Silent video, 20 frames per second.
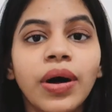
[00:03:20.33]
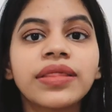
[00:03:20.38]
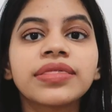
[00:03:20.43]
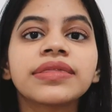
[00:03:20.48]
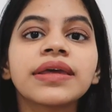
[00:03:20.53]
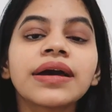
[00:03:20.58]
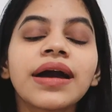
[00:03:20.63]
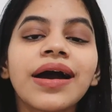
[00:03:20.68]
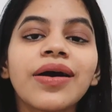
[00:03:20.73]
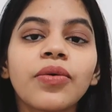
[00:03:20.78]
One
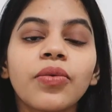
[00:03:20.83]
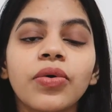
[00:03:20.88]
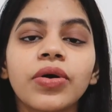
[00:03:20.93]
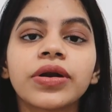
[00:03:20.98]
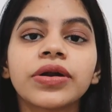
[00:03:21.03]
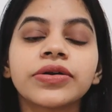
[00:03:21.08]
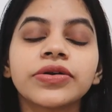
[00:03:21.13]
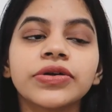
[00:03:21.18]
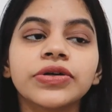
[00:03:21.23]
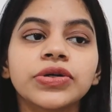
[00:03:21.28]
thing I
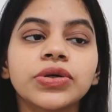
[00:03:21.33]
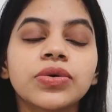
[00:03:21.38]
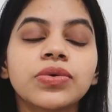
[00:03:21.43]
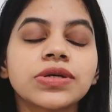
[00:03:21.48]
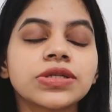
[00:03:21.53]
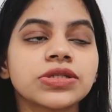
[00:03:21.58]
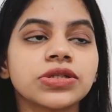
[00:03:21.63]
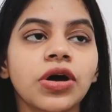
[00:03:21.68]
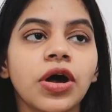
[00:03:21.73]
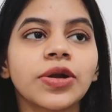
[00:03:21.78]
wanted to do
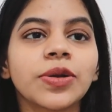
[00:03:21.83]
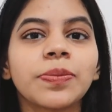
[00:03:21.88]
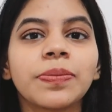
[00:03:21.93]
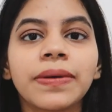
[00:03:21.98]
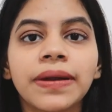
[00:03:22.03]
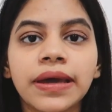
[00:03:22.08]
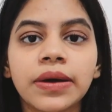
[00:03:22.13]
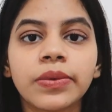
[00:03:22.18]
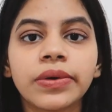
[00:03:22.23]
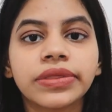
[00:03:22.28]
was not to
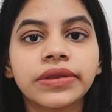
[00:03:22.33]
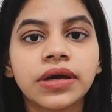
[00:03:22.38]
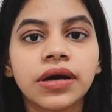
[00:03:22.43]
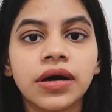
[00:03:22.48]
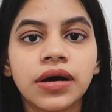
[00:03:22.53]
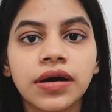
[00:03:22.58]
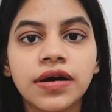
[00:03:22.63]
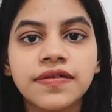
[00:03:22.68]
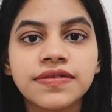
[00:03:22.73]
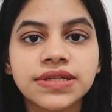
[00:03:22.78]
play with
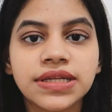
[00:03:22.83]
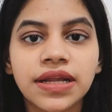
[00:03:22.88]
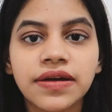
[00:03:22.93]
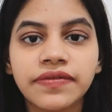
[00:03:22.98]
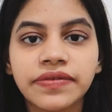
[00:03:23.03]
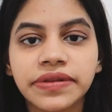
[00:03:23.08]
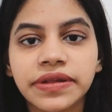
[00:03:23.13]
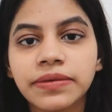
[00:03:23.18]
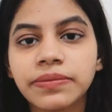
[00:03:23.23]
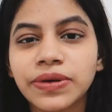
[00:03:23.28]
curves and
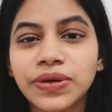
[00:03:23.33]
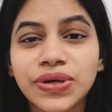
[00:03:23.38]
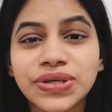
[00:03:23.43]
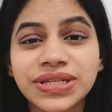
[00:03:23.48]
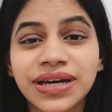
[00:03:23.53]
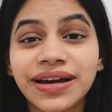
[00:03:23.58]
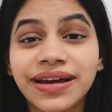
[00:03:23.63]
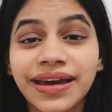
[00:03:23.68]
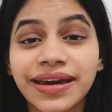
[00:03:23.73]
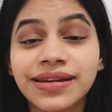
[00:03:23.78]
everything,
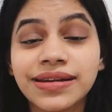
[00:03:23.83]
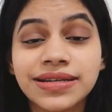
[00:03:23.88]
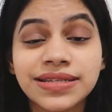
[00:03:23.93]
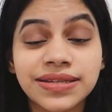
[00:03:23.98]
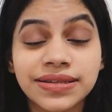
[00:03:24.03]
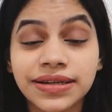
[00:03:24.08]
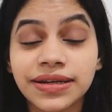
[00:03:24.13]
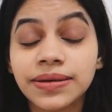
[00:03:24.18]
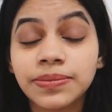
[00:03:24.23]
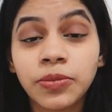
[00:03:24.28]
because again
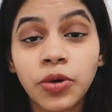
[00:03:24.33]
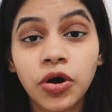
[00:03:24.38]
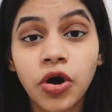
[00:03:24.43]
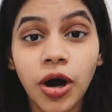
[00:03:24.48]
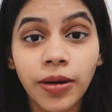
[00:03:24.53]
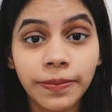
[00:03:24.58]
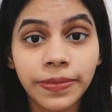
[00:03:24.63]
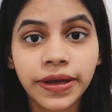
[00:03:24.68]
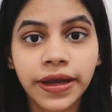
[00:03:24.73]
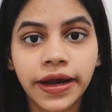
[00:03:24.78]
it's a little more
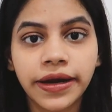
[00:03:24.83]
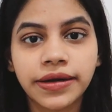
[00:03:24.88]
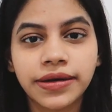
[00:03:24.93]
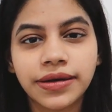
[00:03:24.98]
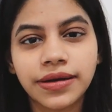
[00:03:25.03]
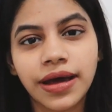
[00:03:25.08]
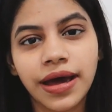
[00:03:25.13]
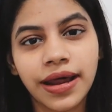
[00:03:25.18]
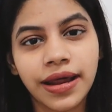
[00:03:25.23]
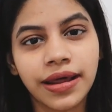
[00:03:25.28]

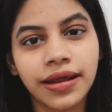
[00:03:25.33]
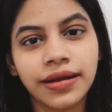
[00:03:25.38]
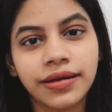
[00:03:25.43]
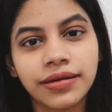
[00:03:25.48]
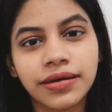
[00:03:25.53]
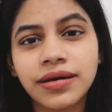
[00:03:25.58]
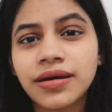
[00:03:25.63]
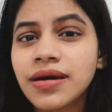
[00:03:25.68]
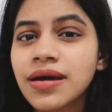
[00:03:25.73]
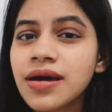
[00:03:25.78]
complicated
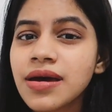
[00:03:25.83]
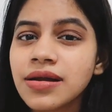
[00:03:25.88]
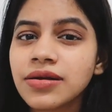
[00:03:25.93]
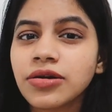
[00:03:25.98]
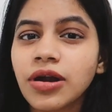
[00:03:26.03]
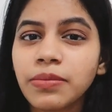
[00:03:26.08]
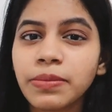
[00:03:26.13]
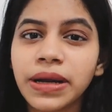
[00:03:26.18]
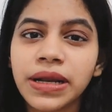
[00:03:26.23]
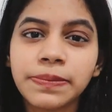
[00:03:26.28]
and
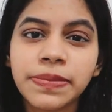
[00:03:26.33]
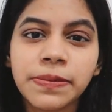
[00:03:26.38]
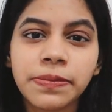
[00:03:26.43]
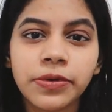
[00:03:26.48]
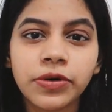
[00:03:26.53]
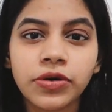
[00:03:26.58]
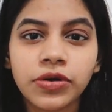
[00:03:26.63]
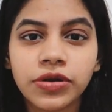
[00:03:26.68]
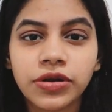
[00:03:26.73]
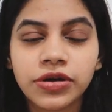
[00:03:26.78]
not many
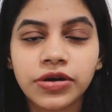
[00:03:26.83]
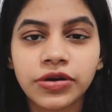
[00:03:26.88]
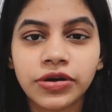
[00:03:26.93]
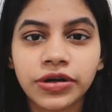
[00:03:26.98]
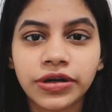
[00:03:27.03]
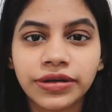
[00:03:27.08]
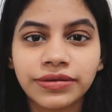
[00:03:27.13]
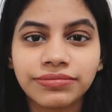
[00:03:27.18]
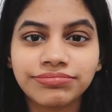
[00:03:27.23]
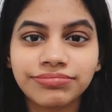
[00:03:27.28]
people
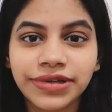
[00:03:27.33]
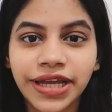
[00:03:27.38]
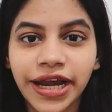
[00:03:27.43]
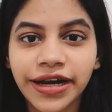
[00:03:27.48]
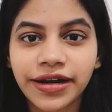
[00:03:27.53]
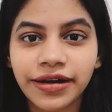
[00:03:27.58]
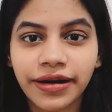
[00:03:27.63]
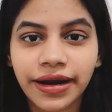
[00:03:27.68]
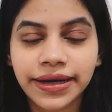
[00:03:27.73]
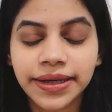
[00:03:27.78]
could
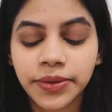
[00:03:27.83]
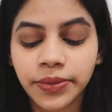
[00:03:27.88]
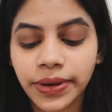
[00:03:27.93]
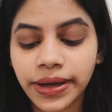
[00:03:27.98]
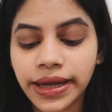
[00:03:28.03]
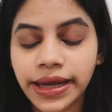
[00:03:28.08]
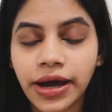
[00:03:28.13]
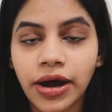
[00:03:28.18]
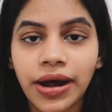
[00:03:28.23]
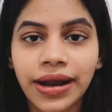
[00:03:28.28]
get it right
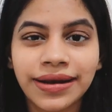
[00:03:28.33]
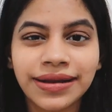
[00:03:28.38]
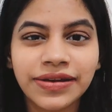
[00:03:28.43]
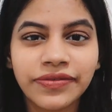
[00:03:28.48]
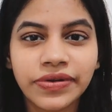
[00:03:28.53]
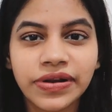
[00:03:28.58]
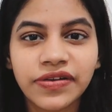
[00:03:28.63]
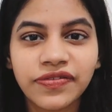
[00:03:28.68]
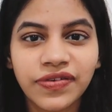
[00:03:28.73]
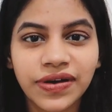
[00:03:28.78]
away, and
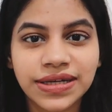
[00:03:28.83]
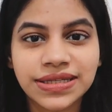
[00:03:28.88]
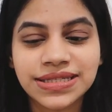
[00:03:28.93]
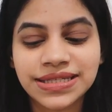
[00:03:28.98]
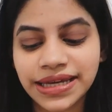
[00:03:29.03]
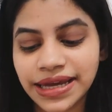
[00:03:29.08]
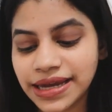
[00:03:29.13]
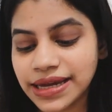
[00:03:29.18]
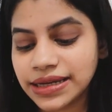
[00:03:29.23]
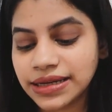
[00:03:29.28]
even if I
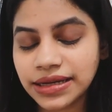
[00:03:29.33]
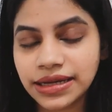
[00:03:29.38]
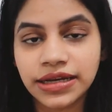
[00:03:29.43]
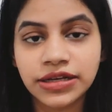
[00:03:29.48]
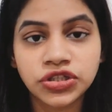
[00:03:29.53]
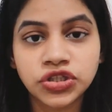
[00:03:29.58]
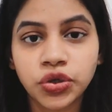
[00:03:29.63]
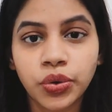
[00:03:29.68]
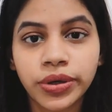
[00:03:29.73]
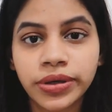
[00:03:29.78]
say it
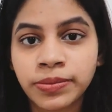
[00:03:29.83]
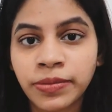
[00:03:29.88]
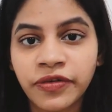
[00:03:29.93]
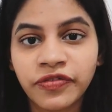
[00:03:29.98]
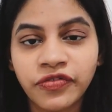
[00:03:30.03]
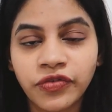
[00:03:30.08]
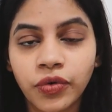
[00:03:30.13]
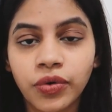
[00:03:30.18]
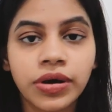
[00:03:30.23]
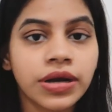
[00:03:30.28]
and show it on my
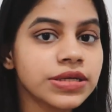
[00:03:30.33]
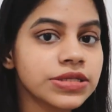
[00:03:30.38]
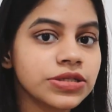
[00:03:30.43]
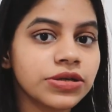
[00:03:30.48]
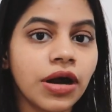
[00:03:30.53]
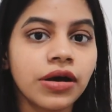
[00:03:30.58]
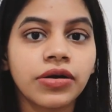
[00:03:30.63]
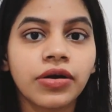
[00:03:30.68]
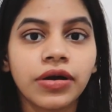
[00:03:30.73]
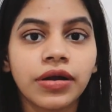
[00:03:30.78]
phone, it's
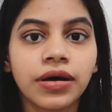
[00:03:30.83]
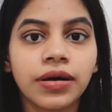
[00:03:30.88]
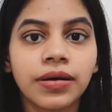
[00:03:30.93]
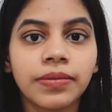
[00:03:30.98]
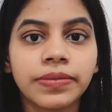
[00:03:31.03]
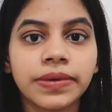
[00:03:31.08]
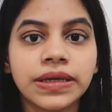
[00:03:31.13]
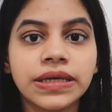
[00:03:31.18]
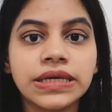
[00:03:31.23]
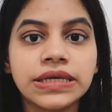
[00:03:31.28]
not gonna
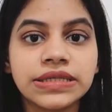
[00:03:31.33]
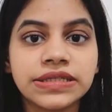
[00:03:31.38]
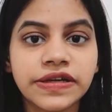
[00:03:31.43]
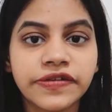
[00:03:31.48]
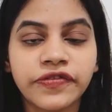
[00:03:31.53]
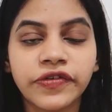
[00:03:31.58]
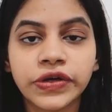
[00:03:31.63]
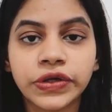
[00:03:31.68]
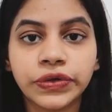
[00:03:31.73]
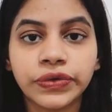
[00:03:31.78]
be easy
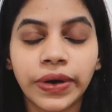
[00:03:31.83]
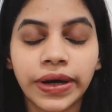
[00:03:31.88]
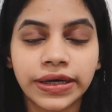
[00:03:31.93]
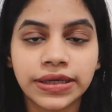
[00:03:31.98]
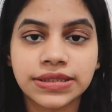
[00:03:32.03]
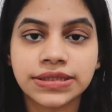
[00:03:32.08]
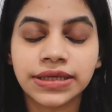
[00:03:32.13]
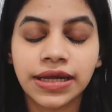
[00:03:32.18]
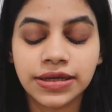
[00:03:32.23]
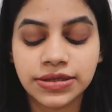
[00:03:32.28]
for you to
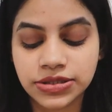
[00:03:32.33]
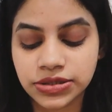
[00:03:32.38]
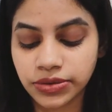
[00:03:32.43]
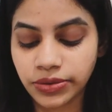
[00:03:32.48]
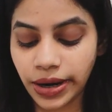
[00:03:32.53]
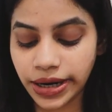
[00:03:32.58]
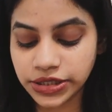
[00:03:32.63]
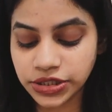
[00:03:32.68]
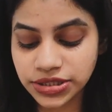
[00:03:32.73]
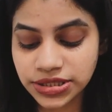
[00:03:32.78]
understand.
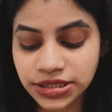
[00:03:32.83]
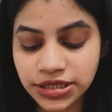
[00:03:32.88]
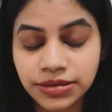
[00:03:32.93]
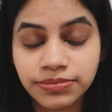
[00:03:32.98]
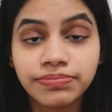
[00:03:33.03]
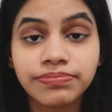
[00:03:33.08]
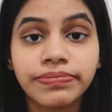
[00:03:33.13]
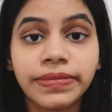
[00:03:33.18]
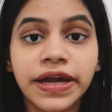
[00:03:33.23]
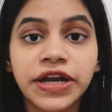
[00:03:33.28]
So I just
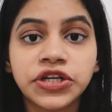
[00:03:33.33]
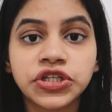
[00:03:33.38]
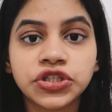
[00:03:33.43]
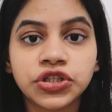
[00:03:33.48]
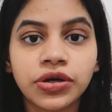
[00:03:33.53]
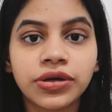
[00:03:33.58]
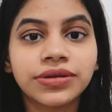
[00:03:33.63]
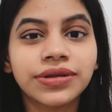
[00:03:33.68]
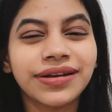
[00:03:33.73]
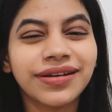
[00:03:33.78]
made
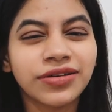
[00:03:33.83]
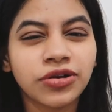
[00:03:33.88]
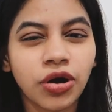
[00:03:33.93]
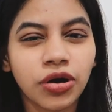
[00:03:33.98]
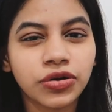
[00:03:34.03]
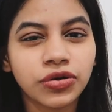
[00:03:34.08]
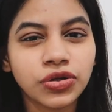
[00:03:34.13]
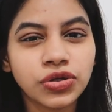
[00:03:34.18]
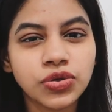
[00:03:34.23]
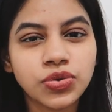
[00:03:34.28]
sure that
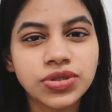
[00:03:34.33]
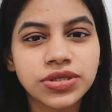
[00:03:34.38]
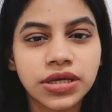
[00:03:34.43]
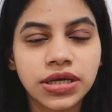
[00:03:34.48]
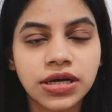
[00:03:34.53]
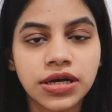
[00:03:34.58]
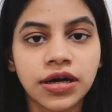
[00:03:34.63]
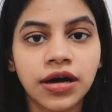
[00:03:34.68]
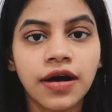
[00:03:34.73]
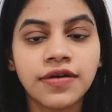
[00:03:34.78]
not to use
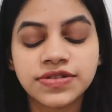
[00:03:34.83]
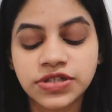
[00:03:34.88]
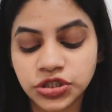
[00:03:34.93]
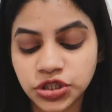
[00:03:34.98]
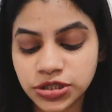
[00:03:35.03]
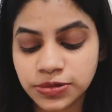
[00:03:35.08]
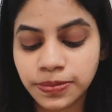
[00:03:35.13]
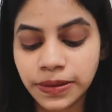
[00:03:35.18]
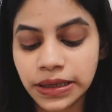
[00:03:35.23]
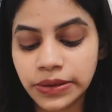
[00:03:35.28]
any curves and
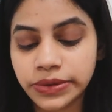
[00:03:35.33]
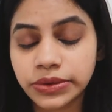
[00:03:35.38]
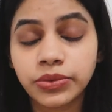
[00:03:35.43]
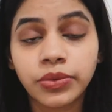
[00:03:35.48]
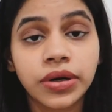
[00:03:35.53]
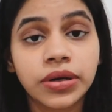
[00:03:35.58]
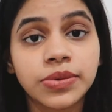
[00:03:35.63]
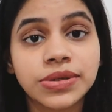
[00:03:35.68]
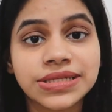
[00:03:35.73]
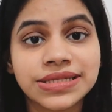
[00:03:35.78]
just play with
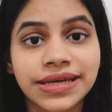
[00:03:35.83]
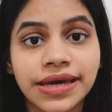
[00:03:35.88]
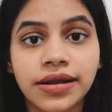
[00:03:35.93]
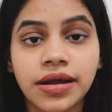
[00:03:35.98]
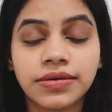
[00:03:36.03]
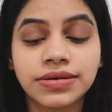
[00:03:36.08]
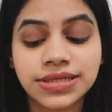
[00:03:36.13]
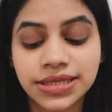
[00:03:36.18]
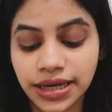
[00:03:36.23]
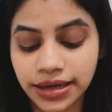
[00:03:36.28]
whatever's there
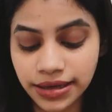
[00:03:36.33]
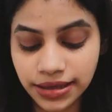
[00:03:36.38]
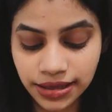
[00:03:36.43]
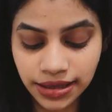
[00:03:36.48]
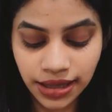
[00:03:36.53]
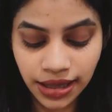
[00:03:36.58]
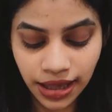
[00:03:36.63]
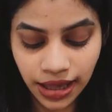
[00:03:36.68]
outside,